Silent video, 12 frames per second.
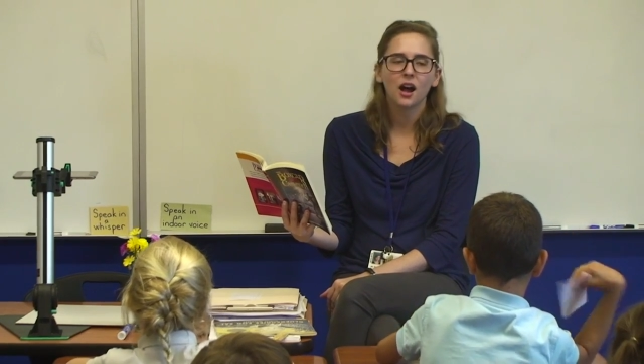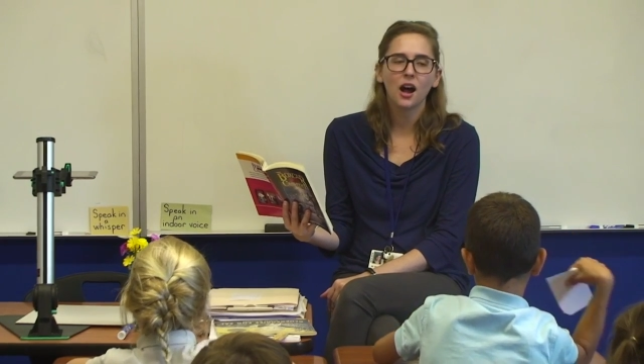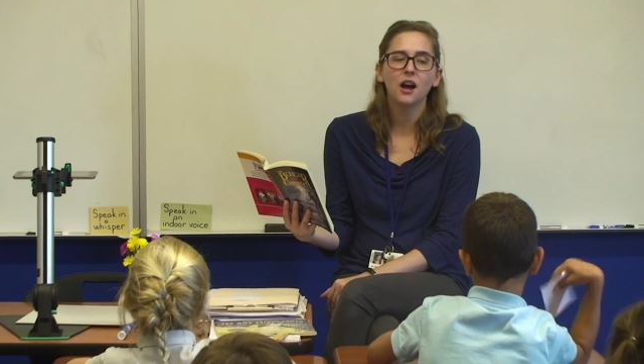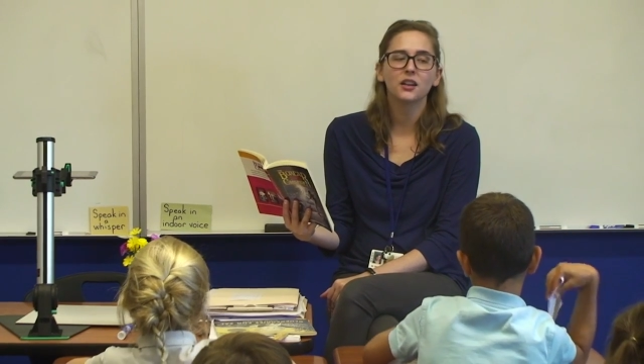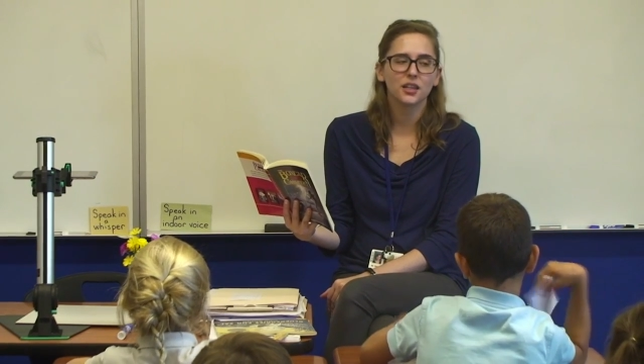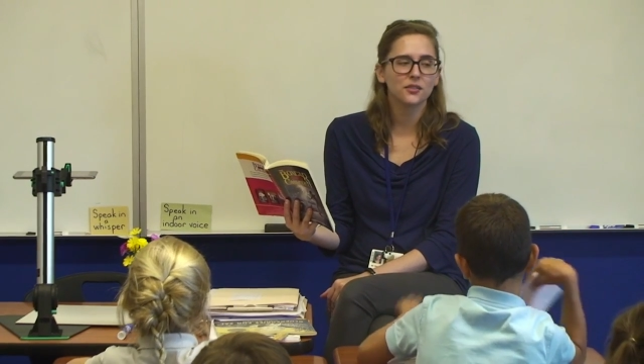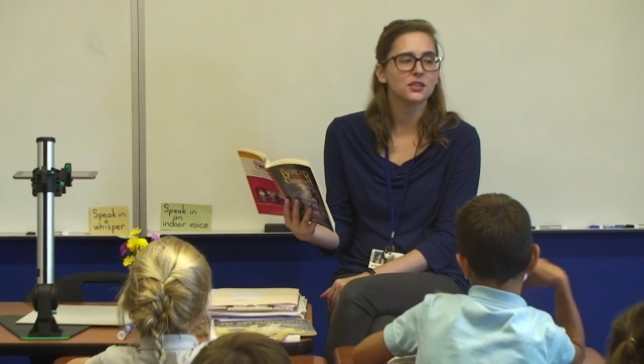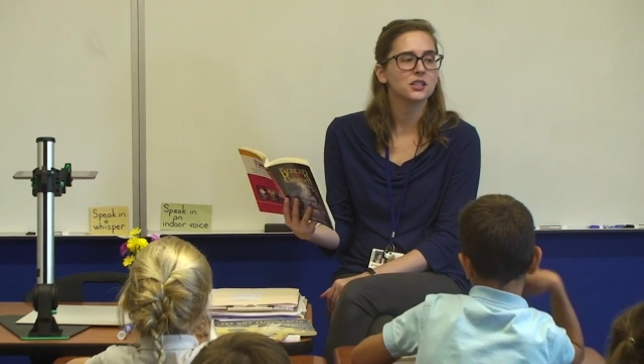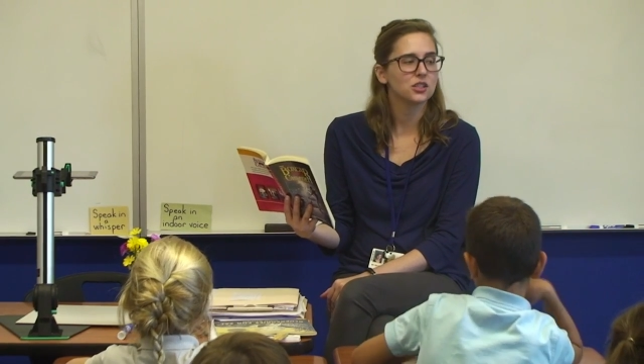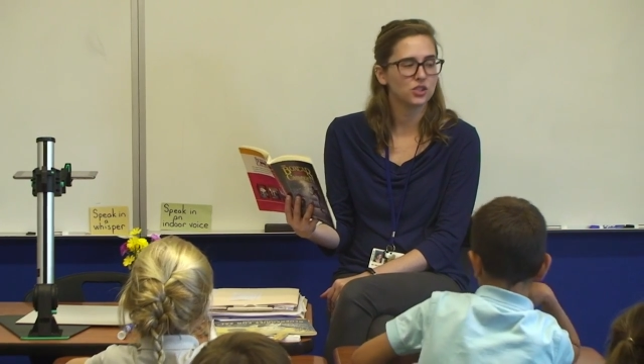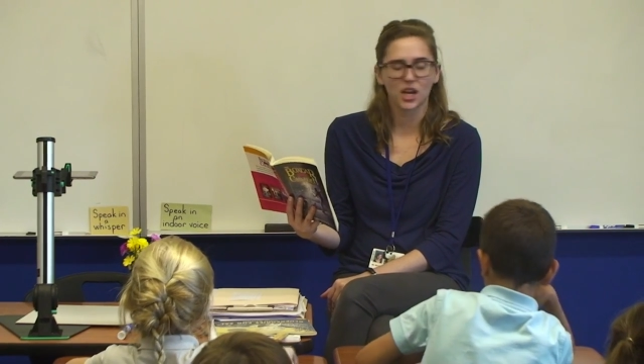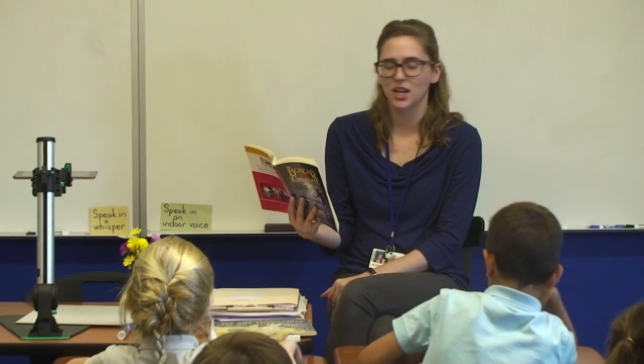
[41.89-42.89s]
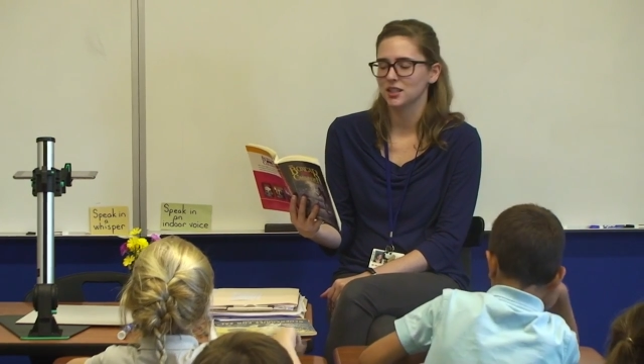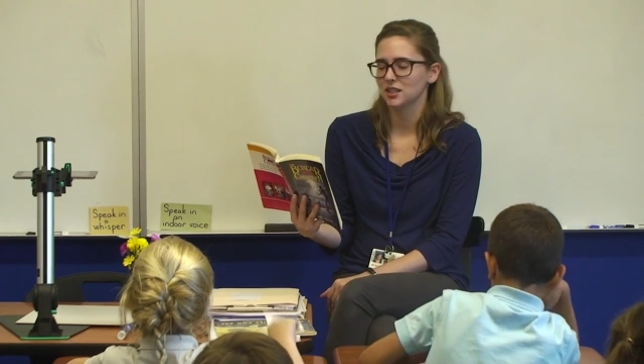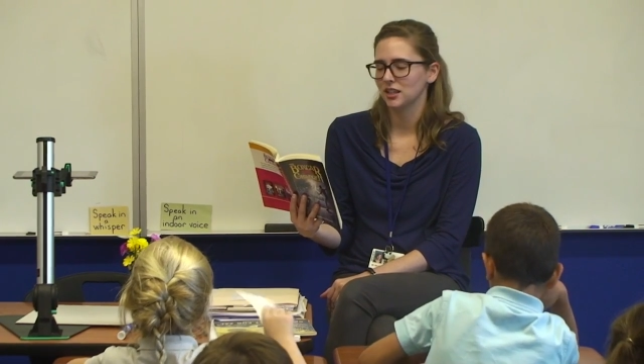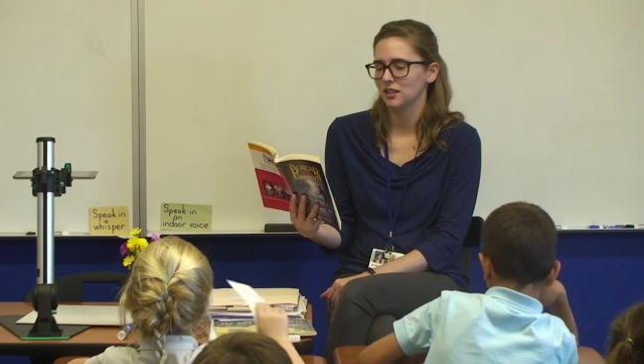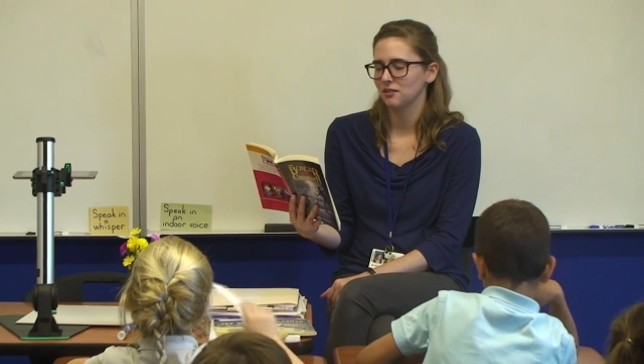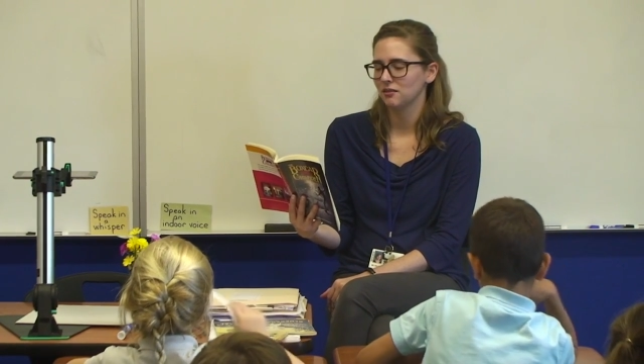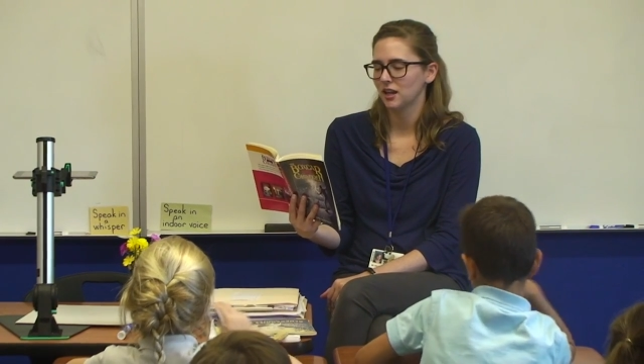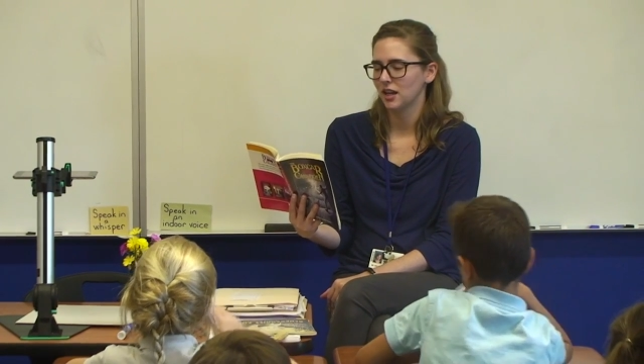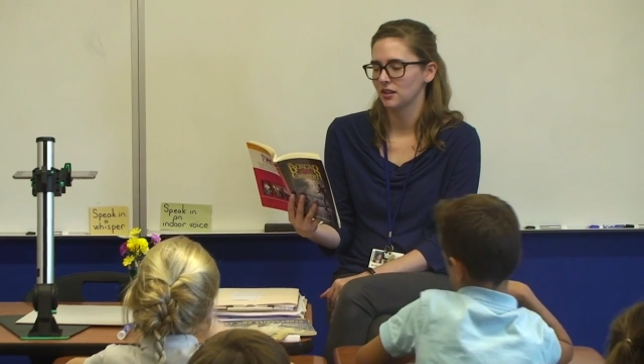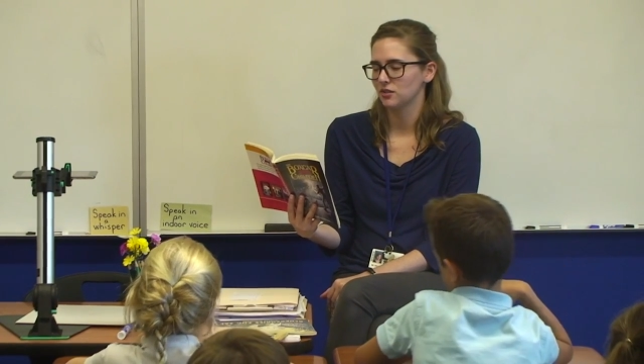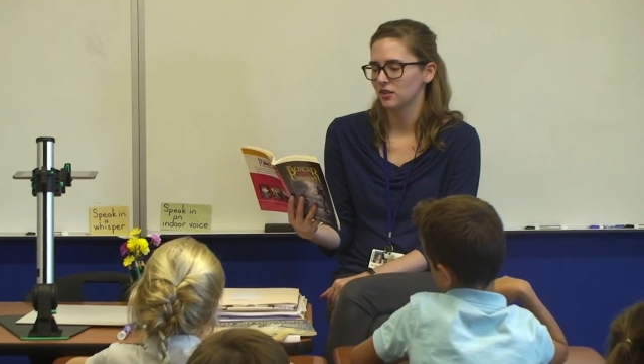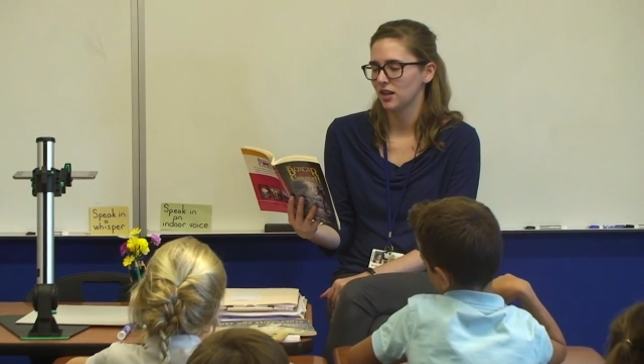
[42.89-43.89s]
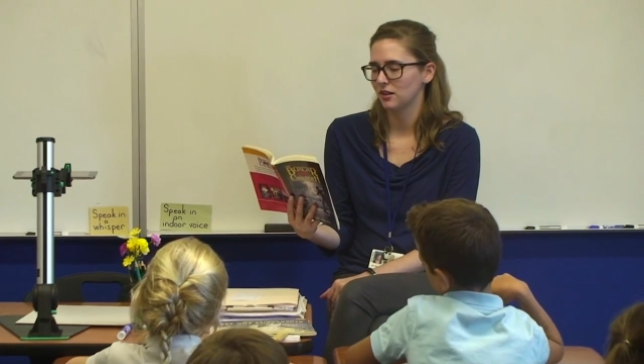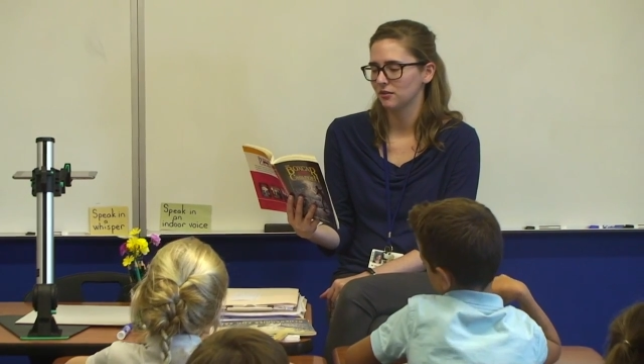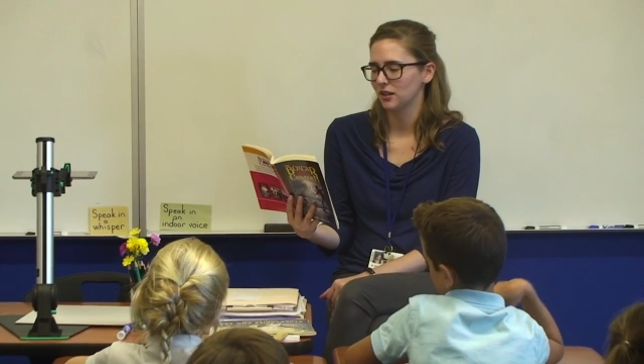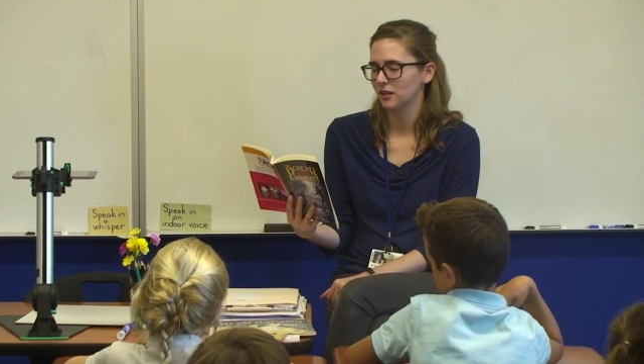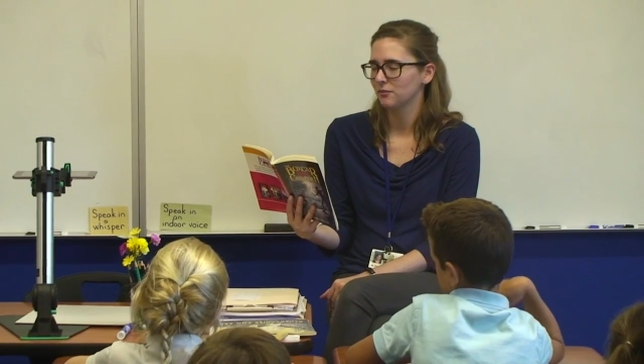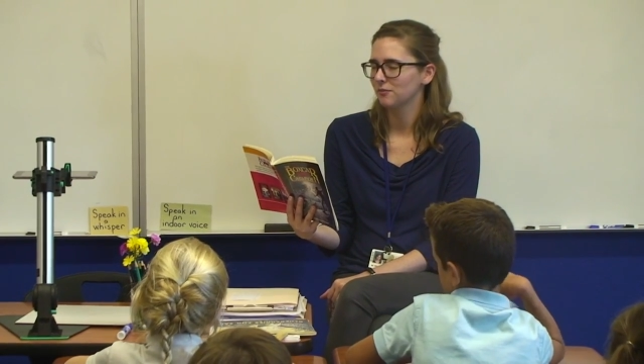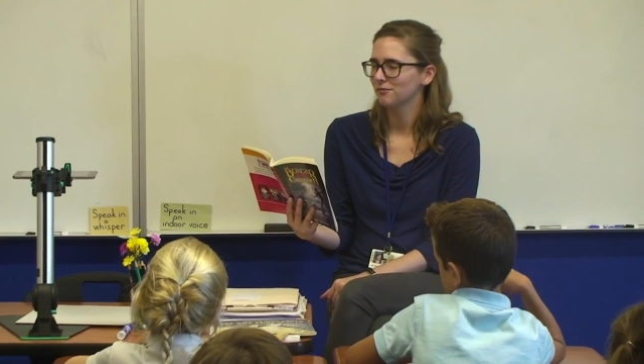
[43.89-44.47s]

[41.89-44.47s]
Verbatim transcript: I'll give it to Jessie, answered Henry.